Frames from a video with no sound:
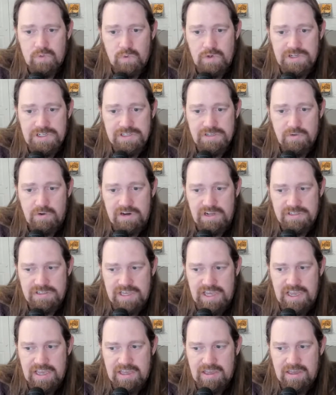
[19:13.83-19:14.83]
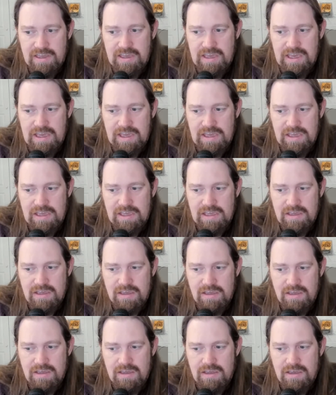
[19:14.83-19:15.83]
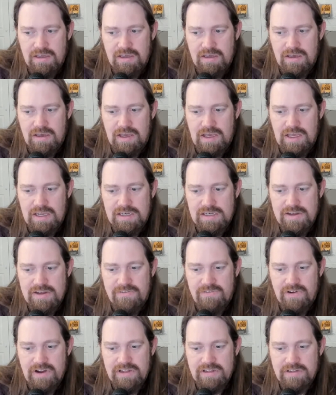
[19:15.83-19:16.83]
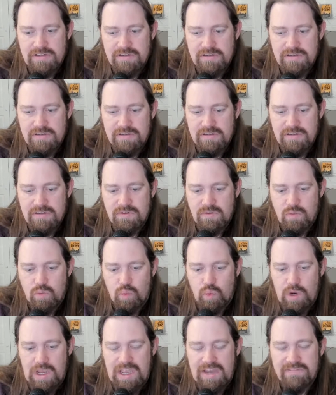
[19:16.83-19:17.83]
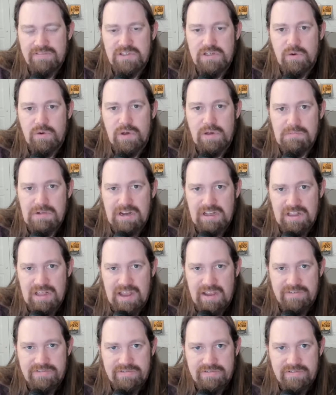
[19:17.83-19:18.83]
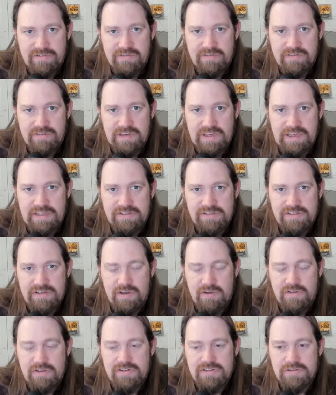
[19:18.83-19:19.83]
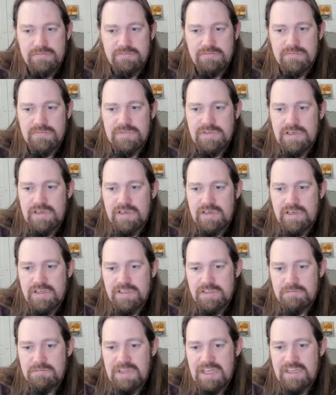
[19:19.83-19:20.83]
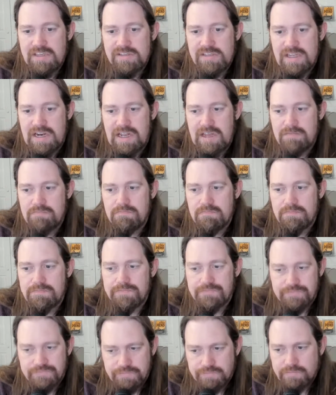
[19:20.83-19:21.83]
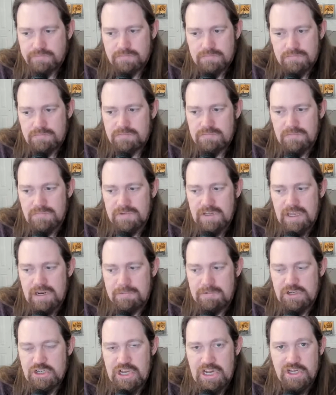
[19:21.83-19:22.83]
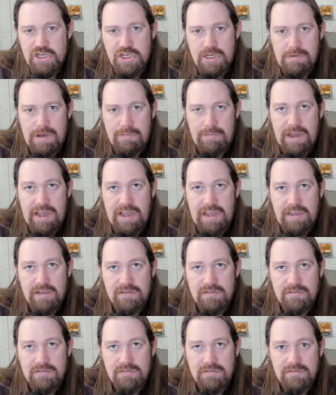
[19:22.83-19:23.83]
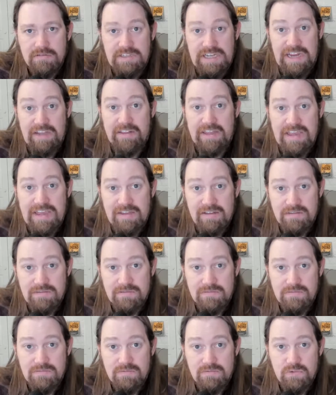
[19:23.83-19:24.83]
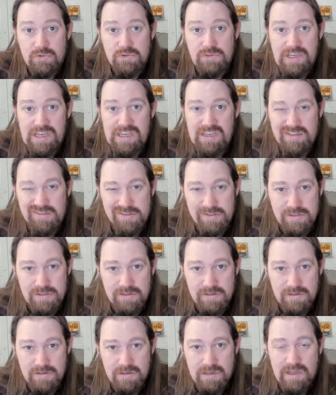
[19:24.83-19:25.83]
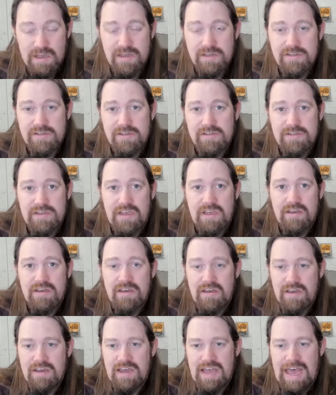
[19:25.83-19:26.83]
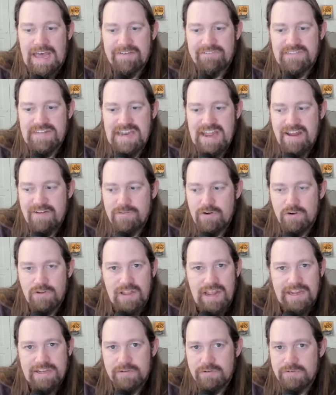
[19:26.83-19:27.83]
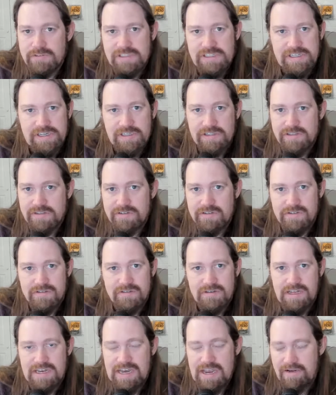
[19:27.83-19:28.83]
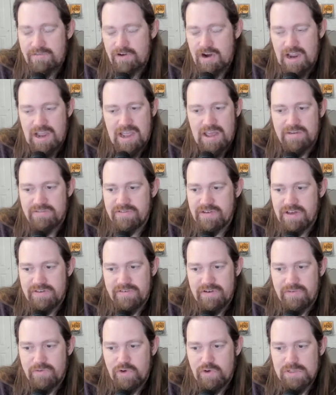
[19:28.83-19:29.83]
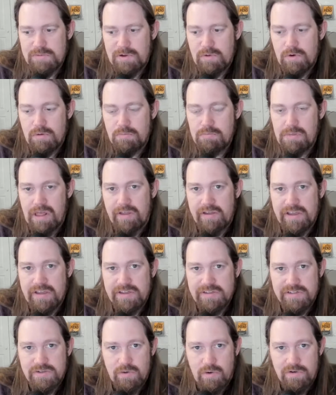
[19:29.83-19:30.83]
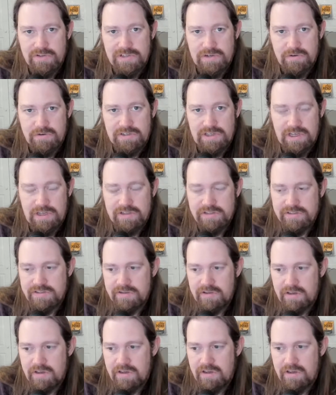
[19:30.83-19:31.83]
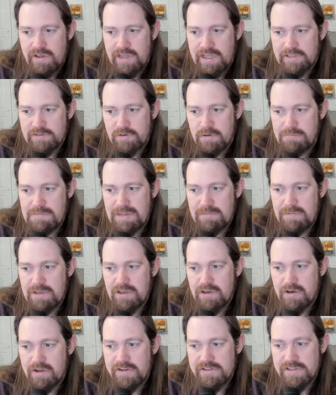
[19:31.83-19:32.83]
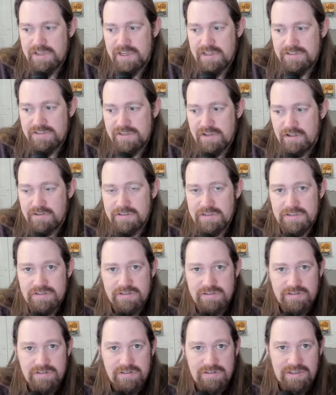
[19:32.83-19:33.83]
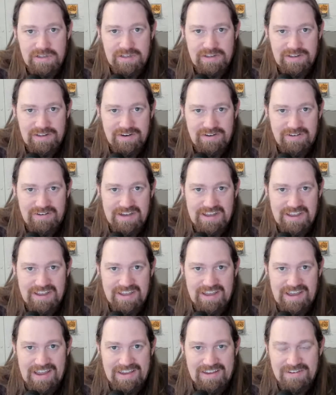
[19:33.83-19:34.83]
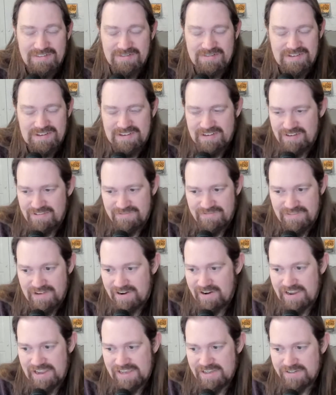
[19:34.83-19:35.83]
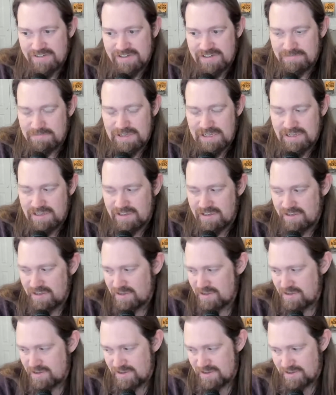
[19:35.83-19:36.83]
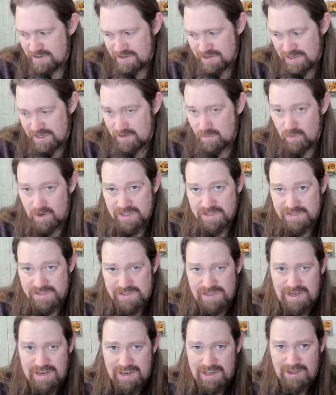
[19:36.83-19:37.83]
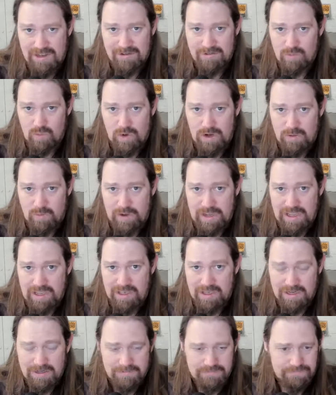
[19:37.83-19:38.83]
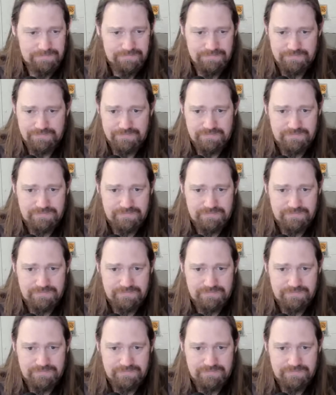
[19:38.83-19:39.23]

which is going to take a different way of doing my life. And so there's some things that I'm going to be changing about my daily routines, I guess you could say. I've never liked routines. I never have. I've always been rebellious towards the routines. That's what made me good as a consultant. That I could very easily be in one city one week and